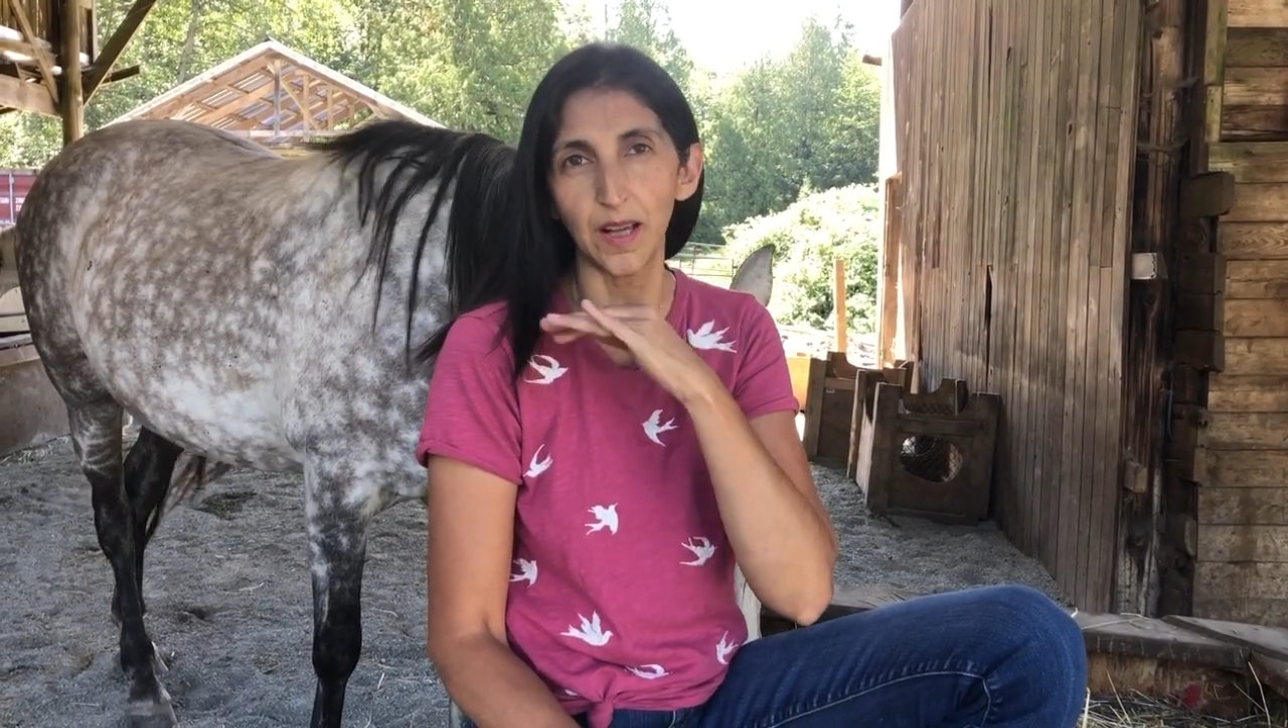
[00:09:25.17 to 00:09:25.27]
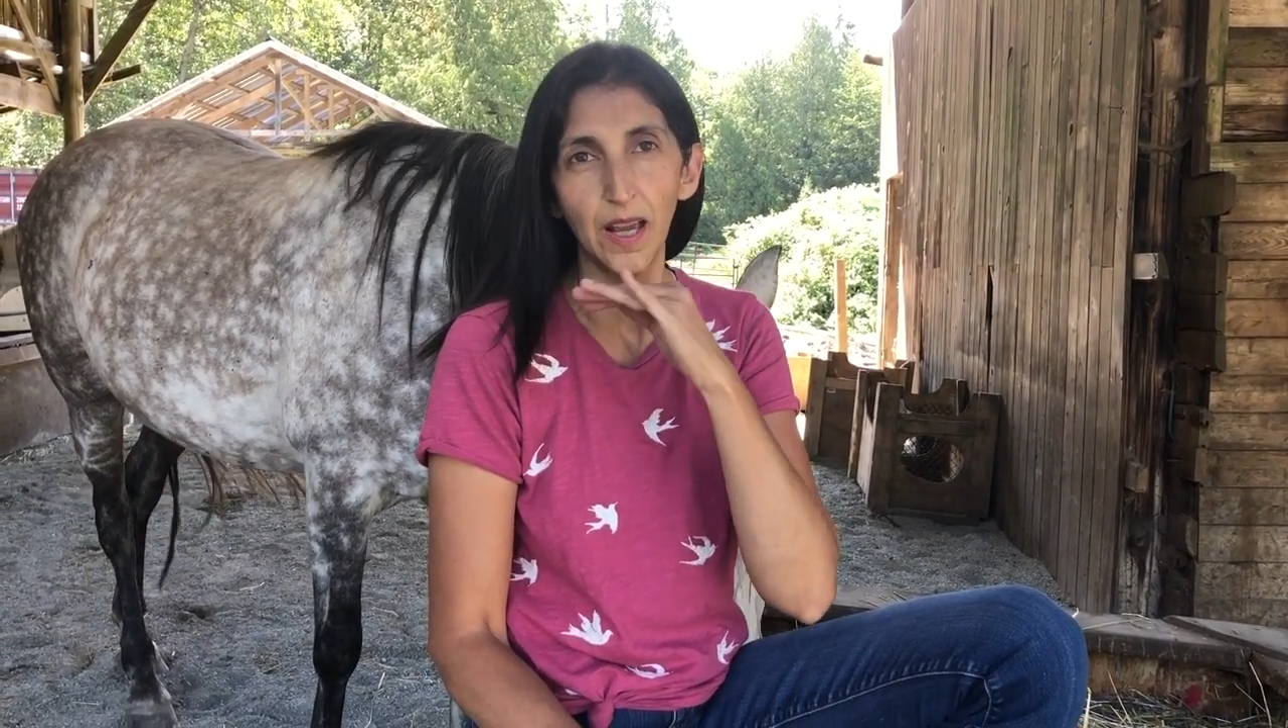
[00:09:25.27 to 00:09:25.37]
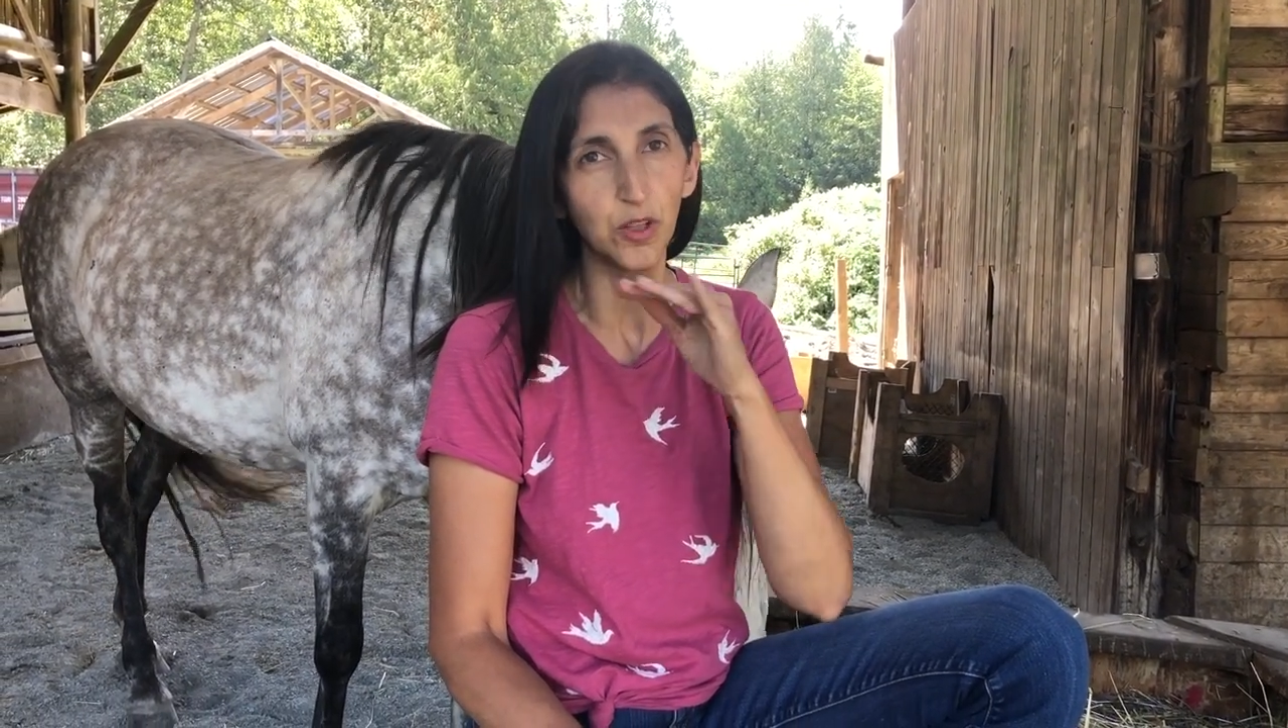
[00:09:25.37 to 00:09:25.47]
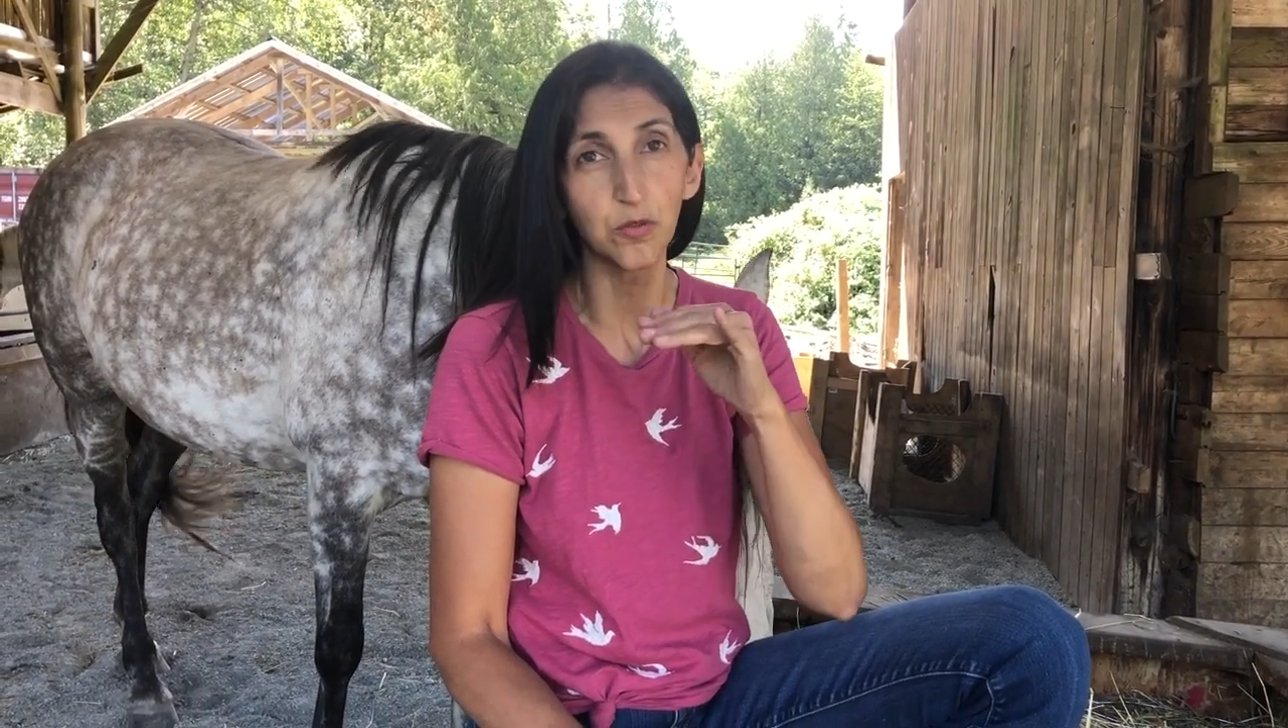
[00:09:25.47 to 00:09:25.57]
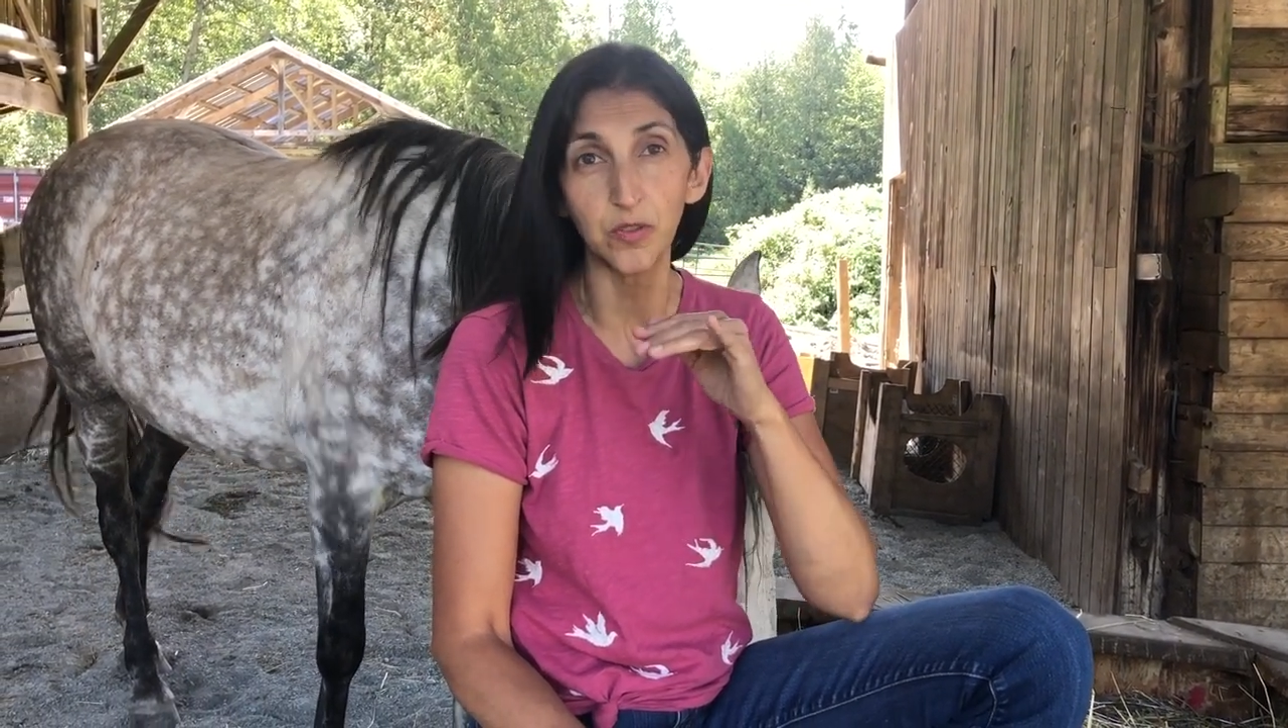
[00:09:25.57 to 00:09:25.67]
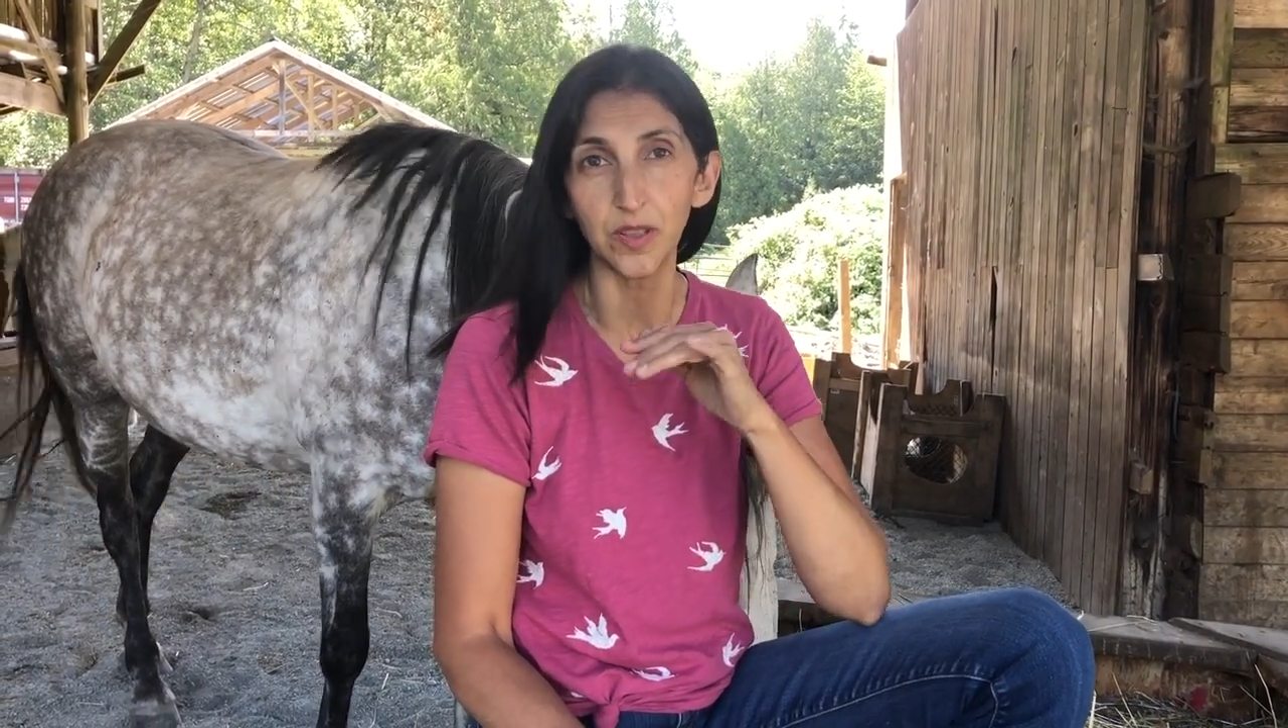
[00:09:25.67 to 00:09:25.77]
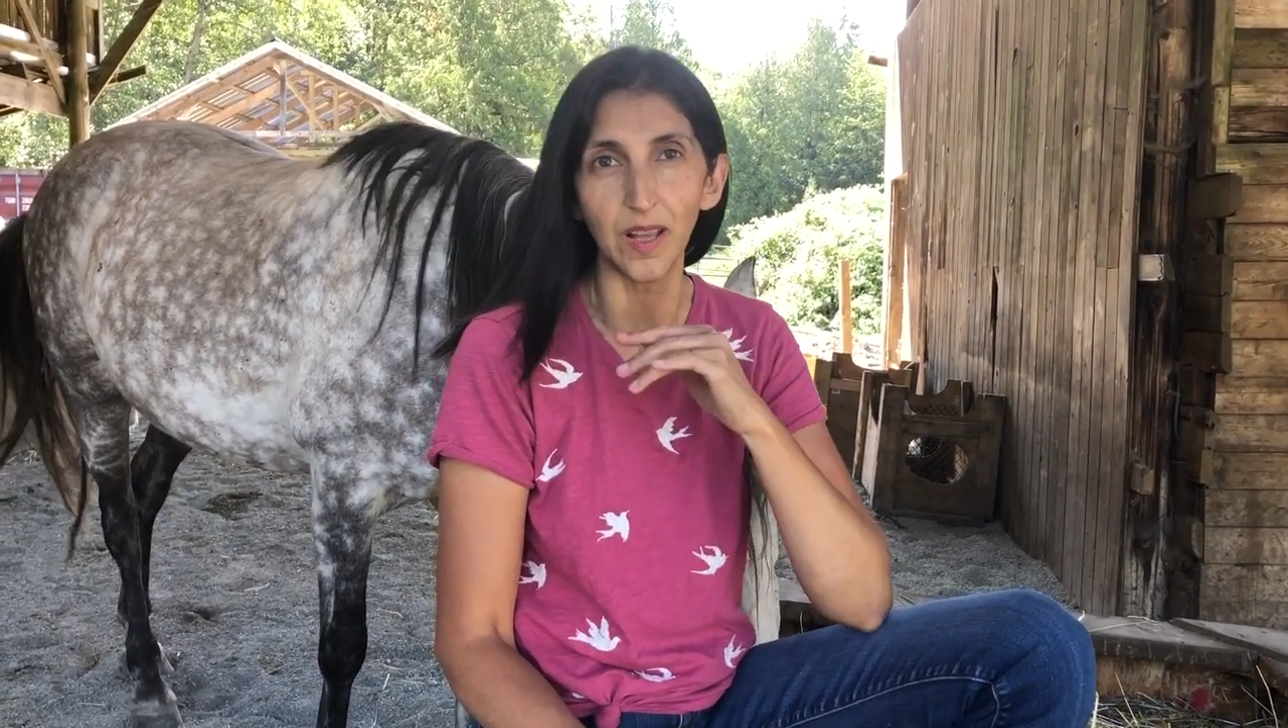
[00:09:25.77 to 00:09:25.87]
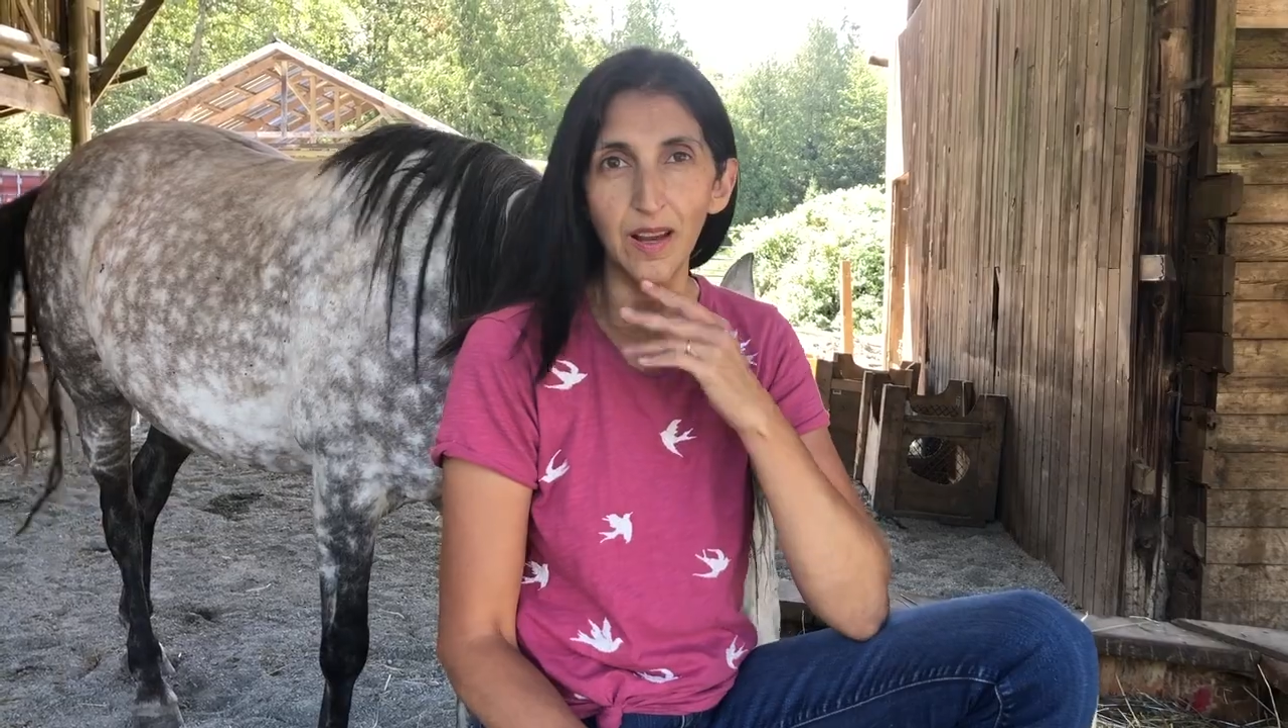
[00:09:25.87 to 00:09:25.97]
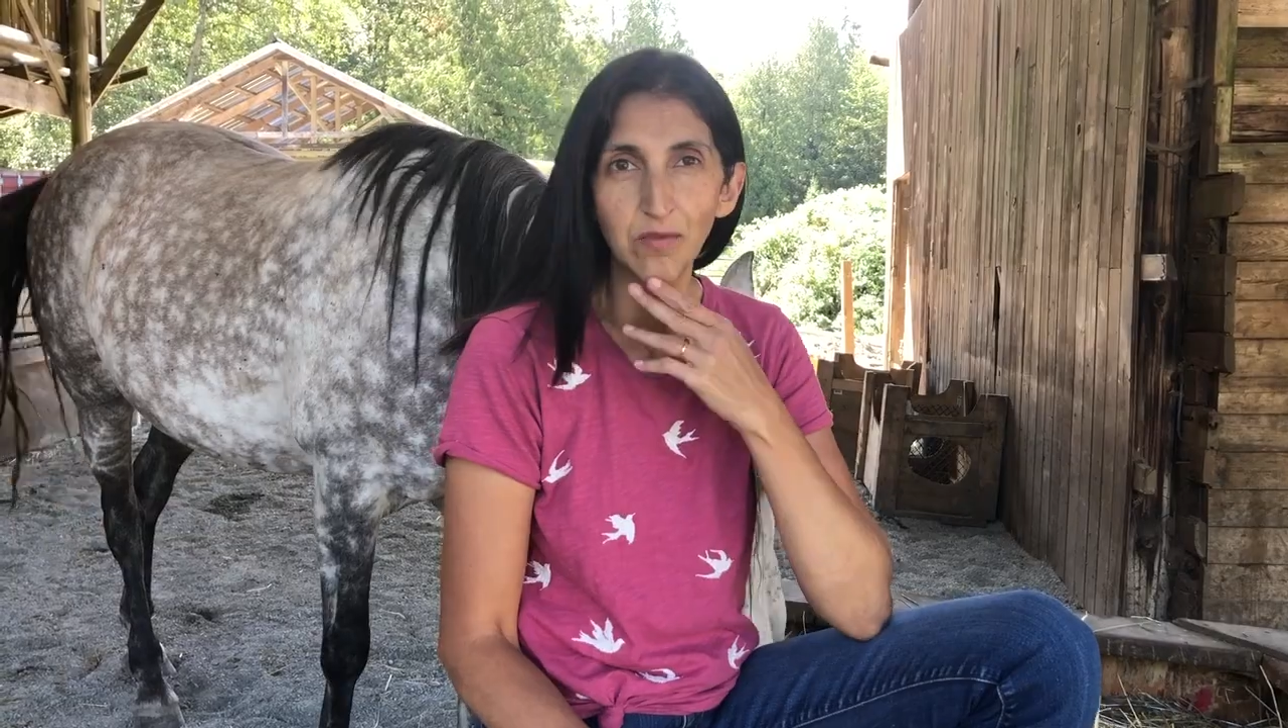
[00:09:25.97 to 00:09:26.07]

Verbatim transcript: Like I could feel